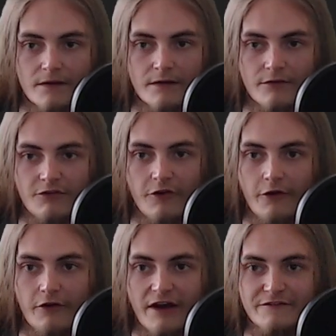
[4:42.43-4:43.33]
So
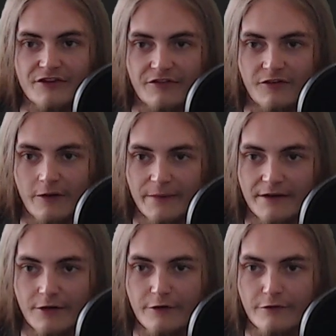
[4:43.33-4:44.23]
I've just copied it
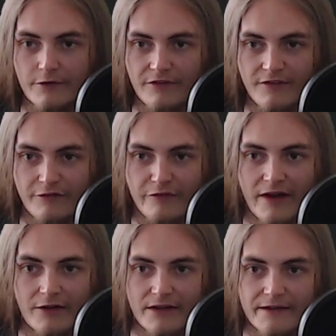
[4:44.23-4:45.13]
over. It's this
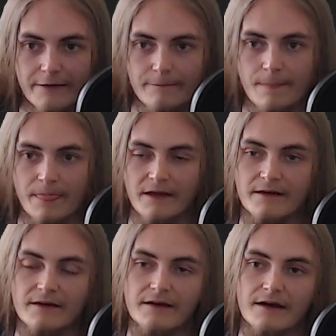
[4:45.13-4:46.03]
file here.
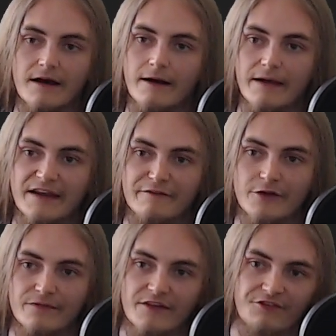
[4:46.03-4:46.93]
And I've got
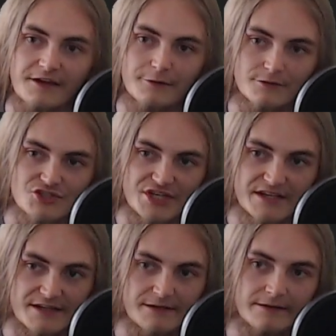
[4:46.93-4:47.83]
this
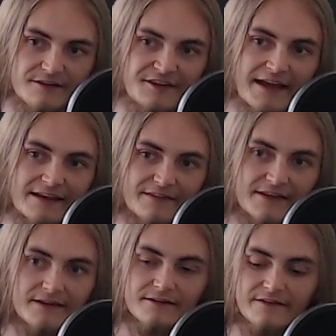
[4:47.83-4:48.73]
LG tag at the
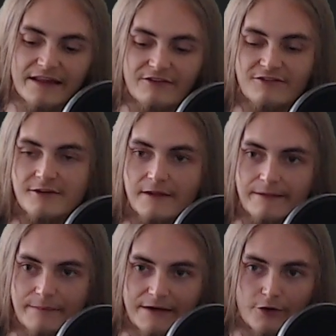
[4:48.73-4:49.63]
end. That's to let
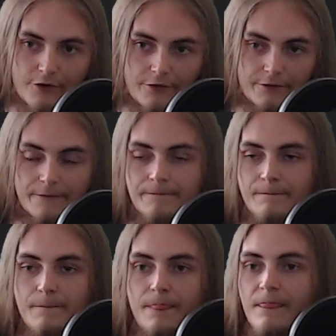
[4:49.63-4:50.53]
me know
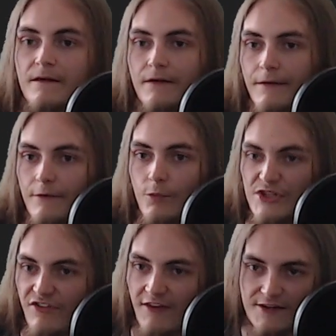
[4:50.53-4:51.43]
which
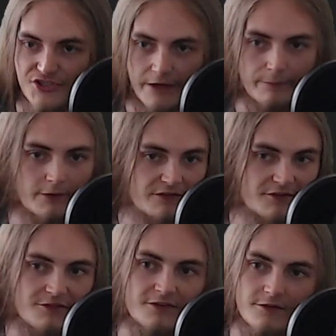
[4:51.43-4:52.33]
set of checkpoints
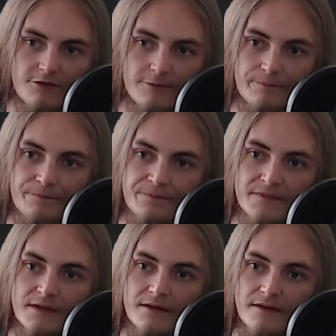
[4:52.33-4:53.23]
this is.
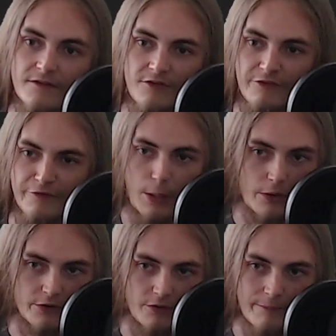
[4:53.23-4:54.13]
This is for low
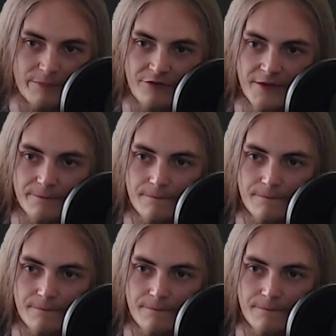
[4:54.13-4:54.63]
grab percent.